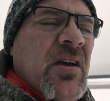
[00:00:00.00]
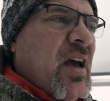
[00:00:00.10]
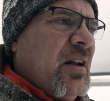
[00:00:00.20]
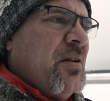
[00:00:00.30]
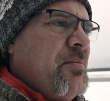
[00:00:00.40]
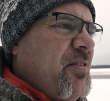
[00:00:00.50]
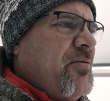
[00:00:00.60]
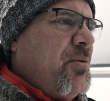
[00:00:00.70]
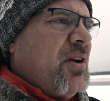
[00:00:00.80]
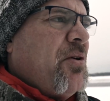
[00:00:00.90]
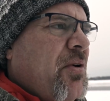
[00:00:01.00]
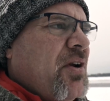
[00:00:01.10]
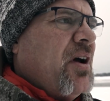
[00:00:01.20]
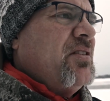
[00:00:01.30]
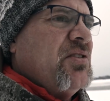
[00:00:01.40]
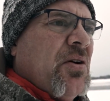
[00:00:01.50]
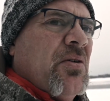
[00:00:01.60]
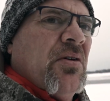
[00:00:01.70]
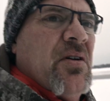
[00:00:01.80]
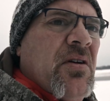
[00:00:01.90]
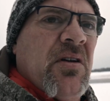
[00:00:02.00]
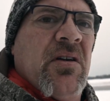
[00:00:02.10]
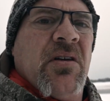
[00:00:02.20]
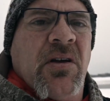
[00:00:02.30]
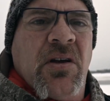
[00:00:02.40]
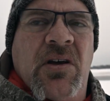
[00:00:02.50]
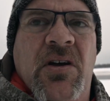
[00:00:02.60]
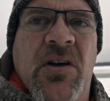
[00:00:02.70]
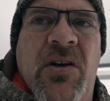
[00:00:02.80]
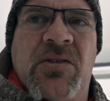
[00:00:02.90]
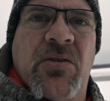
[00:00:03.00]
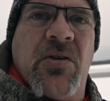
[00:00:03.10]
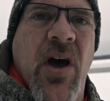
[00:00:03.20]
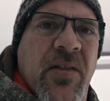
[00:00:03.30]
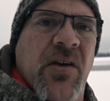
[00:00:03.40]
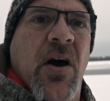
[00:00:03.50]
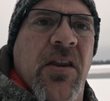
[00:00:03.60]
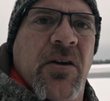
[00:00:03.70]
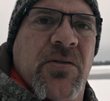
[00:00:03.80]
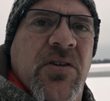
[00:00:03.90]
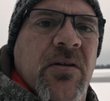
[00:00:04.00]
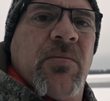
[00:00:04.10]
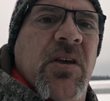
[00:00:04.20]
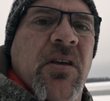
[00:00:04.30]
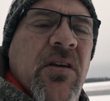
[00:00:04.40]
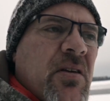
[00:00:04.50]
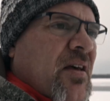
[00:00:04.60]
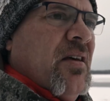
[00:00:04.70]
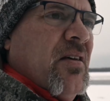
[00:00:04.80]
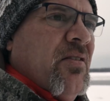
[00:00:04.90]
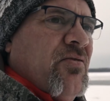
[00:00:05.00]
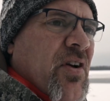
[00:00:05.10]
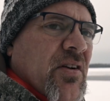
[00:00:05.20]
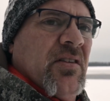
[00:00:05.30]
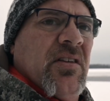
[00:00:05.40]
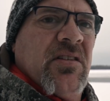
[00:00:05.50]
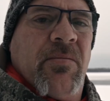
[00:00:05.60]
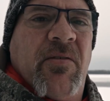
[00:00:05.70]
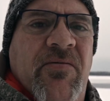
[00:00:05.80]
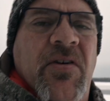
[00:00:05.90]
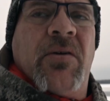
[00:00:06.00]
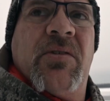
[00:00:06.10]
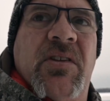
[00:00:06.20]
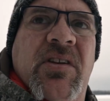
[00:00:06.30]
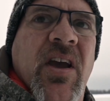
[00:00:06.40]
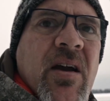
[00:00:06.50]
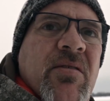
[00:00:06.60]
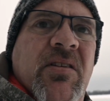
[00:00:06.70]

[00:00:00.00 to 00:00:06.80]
We got a little bit of wind going on, so don't know how the audio is going to be. I'm trying not to slip and fall with this camera.